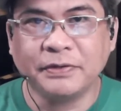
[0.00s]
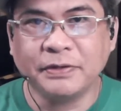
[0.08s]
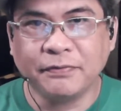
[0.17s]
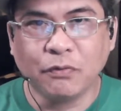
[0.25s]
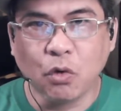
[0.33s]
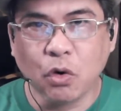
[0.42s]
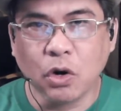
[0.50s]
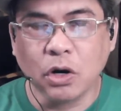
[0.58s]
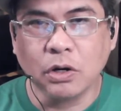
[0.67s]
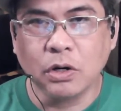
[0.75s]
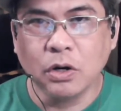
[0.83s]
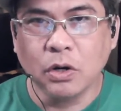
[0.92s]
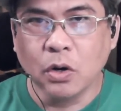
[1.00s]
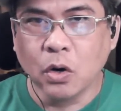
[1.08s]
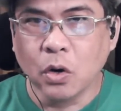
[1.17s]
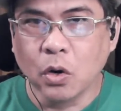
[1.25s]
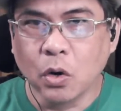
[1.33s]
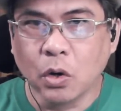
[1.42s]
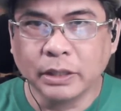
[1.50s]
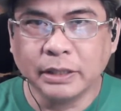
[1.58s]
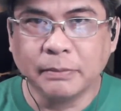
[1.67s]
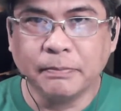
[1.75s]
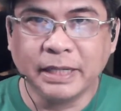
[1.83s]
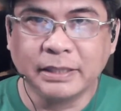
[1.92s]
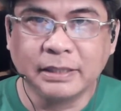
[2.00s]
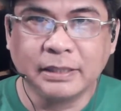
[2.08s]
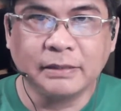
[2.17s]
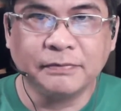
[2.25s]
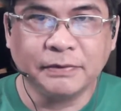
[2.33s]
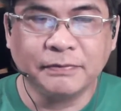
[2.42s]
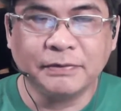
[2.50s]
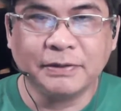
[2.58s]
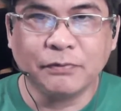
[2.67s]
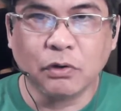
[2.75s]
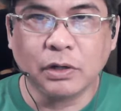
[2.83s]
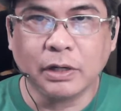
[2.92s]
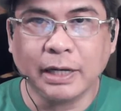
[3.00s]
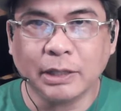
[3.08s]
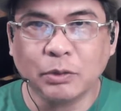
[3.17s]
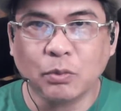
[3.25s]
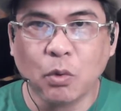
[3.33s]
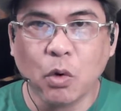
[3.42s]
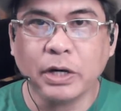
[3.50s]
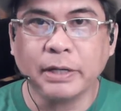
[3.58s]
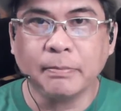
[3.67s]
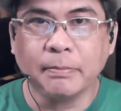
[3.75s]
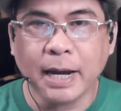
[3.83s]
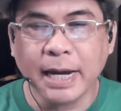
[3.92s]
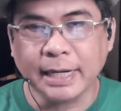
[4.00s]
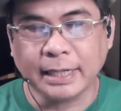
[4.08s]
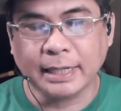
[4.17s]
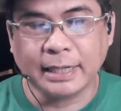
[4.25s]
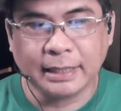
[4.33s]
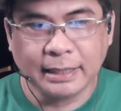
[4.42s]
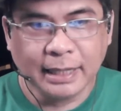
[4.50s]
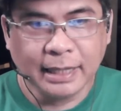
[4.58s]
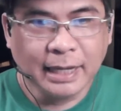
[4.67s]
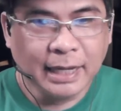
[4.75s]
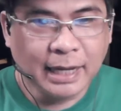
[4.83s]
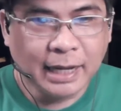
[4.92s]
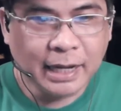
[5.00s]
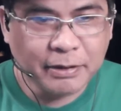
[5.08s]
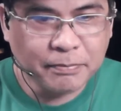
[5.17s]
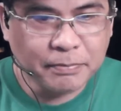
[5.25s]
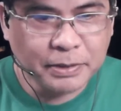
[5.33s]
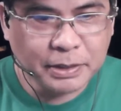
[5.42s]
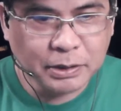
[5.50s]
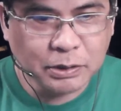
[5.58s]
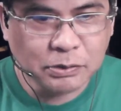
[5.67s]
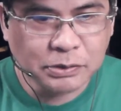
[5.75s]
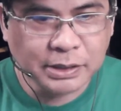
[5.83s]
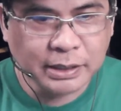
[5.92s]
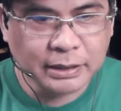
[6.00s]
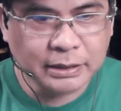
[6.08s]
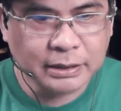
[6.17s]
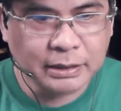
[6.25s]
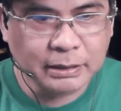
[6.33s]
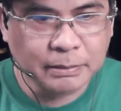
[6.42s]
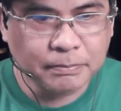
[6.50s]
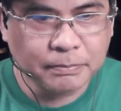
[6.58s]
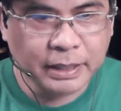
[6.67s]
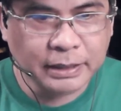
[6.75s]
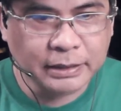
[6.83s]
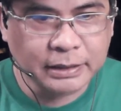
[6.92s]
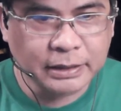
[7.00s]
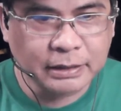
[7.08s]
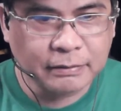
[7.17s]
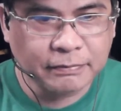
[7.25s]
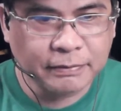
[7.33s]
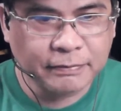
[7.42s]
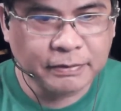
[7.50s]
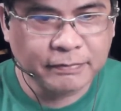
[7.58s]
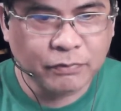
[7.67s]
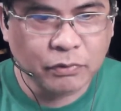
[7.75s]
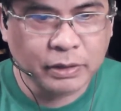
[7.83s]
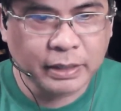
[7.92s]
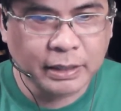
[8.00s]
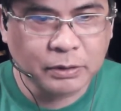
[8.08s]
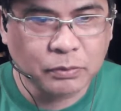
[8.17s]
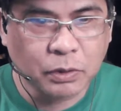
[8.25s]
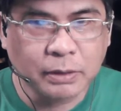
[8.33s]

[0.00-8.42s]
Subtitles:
or the Beta54 Headworn mic. I've been using the Beta54 Headworn